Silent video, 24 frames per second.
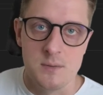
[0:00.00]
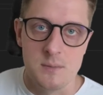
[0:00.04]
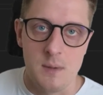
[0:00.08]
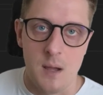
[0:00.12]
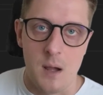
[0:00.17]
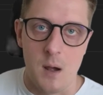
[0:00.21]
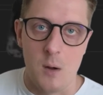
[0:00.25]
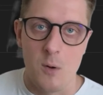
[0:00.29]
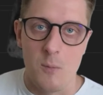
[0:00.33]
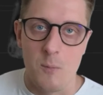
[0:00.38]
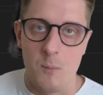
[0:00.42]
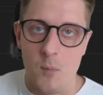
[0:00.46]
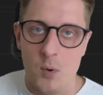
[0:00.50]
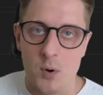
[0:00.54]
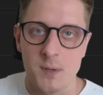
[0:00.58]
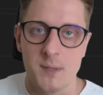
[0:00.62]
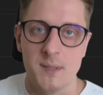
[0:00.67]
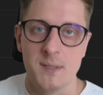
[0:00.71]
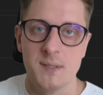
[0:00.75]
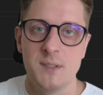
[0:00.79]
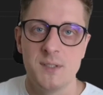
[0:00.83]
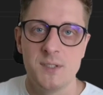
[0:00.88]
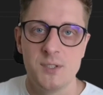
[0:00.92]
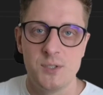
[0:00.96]
Our
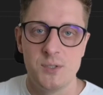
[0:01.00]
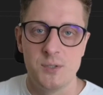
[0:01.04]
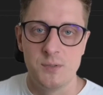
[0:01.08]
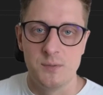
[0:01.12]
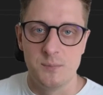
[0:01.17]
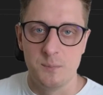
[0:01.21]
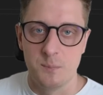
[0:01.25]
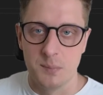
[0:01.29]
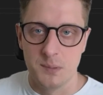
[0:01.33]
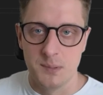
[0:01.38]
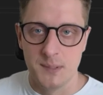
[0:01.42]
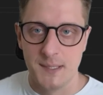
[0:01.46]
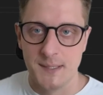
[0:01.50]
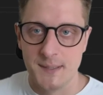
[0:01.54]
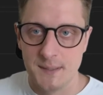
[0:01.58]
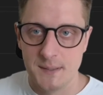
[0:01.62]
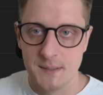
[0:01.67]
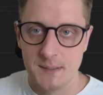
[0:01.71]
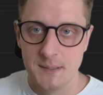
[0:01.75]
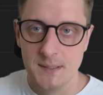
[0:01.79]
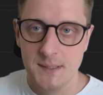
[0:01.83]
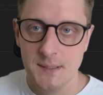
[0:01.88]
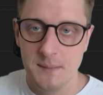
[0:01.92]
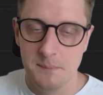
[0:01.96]
model should
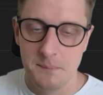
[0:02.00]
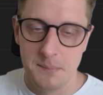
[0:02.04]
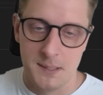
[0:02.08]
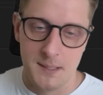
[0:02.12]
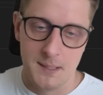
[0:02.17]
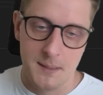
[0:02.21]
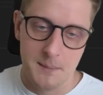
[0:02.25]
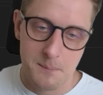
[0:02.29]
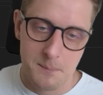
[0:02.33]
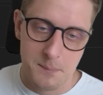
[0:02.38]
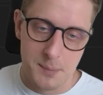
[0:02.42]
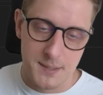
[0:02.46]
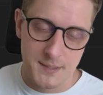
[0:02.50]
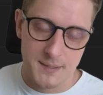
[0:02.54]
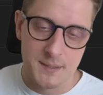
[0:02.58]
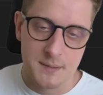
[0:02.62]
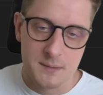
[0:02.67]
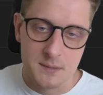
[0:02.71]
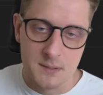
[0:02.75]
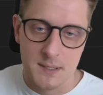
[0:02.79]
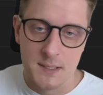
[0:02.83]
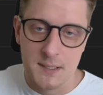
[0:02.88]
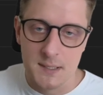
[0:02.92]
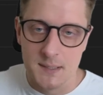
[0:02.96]

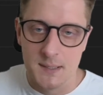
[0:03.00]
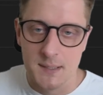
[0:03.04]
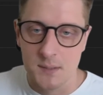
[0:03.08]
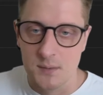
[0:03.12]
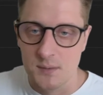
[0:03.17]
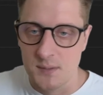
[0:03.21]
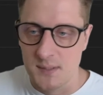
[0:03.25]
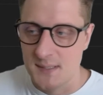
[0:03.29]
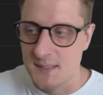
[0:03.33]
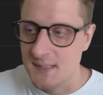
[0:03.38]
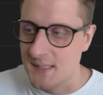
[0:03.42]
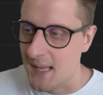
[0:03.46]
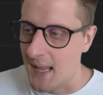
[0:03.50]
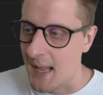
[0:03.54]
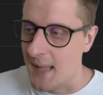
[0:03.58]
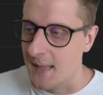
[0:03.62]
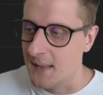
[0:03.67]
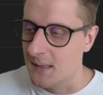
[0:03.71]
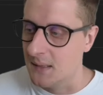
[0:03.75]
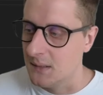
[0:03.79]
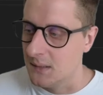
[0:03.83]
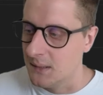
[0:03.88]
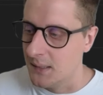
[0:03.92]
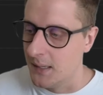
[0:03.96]
particularly
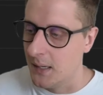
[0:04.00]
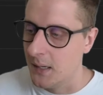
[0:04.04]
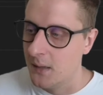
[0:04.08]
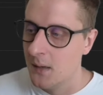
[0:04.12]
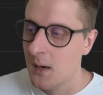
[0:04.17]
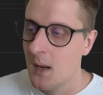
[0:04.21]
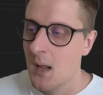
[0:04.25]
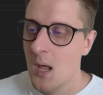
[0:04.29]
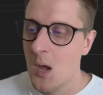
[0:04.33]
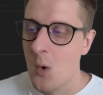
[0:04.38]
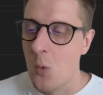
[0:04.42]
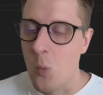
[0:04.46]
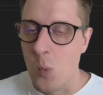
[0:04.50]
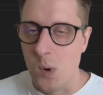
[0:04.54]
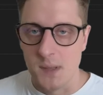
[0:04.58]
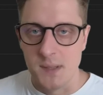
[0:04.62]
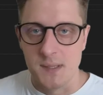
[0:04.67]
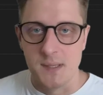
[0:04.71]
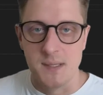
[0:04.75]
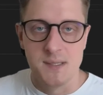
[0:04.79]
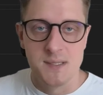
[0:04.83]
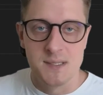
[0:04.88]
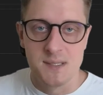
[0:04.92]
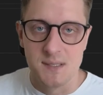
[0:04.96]
understand and learn what
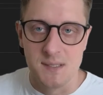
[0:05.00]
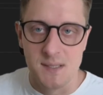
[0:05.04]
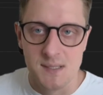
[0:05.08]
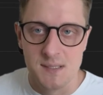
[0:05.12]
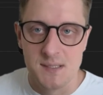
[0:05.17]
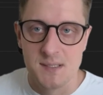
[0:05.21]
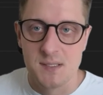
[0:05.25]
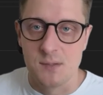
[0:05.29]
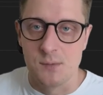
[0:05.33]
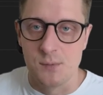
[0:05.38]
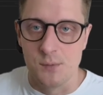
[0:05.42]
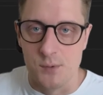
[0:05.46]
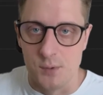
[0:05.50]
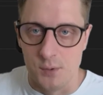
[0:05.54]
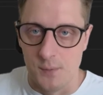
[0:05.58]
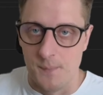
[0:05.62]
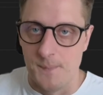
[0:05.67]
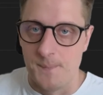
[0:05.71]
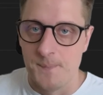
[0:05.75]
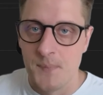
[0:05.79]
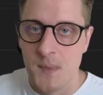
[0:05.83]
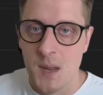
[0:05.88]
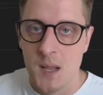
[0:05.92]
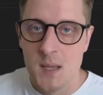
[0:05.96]
it needs to do.
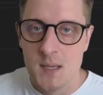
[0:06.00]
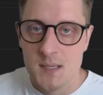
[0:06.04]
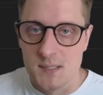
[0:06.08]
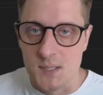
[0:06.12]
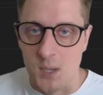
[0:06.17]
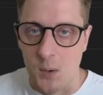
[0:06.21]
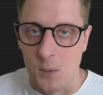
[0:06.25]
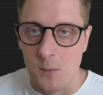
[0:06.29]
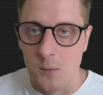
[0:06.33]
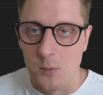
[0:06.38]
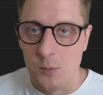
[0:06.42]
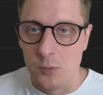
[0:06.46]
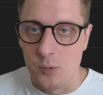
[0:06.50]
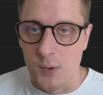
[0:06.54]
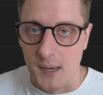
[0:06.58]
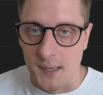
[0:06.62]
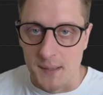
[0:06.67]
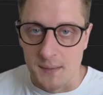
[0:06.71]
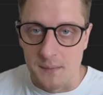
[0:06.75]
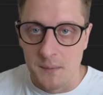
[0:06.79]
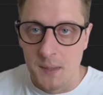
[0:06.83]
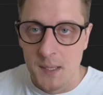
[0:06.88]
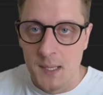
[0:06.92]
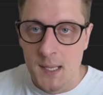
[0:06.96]
So
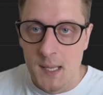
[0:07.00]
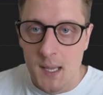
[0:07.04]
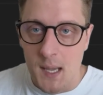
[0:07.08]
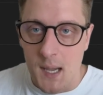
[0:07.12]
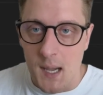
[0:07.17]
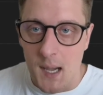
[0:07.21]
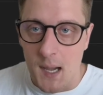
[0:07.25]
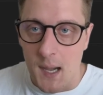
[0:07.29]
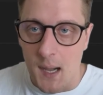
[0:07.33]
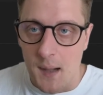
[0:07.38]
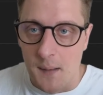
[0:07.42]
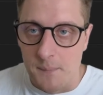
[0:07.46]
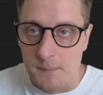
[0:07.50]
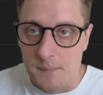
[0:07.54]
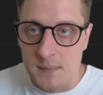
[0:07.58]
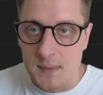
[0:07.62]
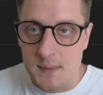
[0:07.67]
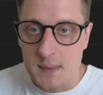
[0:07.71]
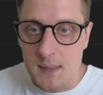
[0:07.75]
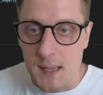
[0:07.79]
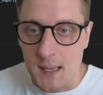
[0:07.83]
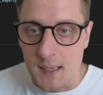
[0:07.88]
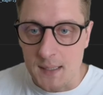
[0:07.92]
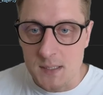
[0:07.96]
great.
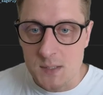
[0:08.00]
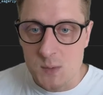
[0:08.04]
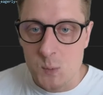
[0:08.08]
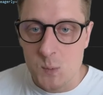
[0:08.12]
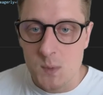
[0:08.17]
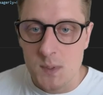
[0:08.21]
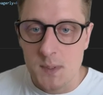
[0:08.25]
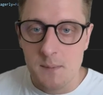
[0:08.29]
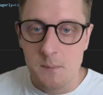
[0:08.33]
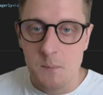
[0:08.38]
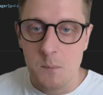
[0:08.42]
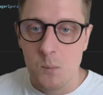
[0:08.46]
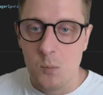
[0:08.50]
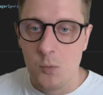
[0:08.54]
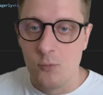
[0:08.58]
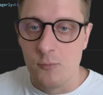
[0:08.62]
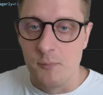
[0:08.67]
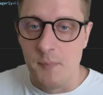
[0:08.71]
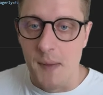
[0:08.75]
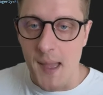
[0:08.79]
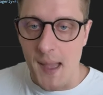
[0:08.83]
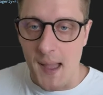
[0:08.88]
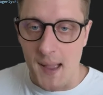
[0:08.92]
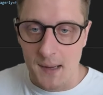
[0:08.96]
Next, we
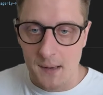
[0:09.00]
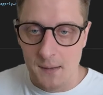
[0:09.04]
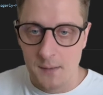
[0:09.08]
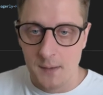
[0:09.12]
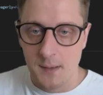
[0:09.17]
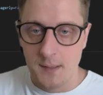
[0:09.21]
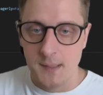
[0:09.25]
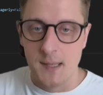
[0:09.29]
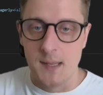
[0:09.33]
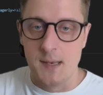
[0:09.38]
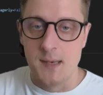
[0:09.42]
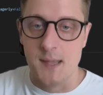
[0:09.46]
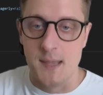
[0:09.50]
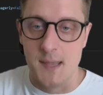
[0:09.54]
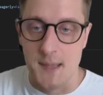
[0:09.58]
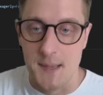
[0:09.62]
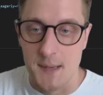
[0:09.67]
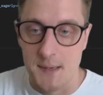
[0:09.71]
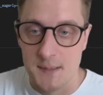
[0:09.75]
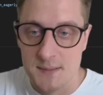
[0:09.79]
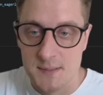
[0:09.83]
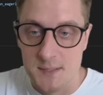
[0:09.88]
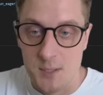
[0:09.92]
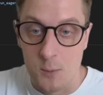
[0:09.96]
move back again
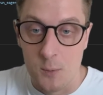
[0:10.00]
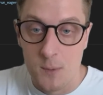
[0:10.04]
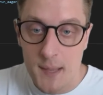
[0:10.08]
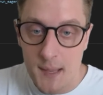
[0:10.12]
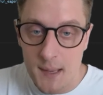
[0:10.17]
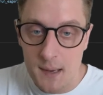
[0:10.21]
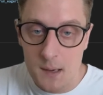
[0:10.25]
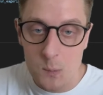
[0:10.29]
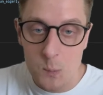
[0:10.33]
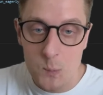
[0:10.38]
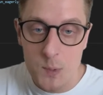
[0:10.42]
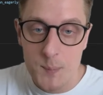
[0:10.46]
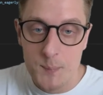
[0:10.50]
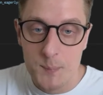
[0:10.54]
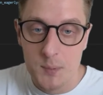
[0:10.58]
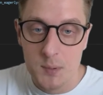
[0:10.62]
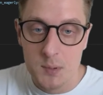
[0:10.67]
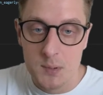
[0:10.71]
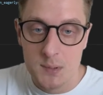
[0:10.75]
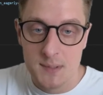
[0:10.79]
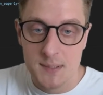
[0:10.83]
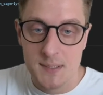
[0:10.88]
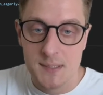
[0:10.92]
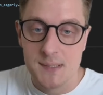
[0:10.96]
here. So here we
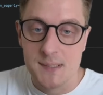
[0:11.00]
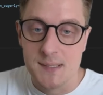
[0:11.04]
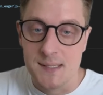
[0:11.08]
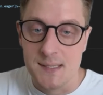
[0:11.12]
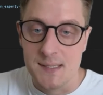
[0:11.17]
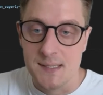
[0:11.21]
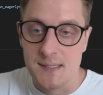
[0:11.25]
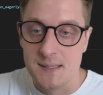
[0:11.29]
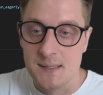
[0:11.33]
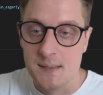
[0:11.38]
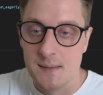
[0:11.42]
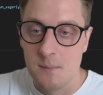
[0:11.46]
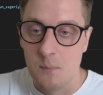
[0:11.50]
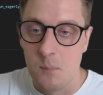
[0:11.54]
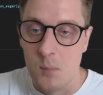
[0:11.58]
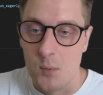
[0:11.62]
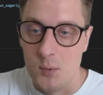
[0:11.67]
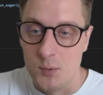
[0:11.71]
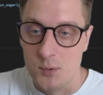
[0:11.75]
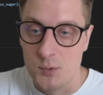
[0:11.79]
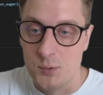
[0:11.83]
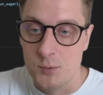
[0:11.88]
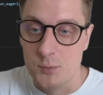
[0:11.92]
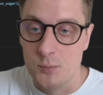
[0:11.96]
build these
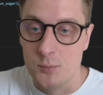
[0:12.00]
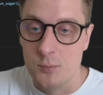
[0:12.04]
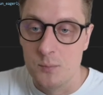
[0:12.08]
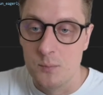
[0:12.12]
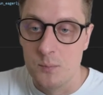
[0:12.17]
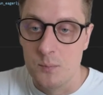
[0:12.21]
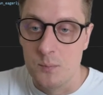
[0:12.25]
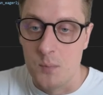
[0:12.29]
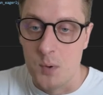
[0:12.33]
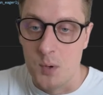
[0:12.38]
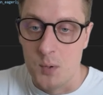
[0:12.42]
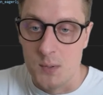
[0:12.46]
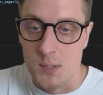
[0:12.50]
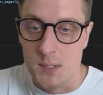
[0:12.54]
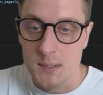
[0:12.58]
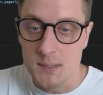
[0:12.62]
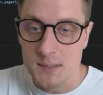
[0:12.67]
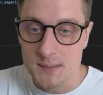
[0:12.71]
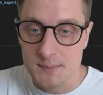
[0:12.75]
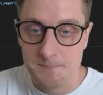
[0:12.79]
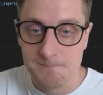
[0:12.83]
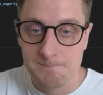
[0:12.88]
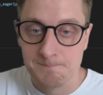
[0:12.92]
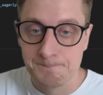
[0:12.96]
two
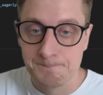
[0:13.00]
models.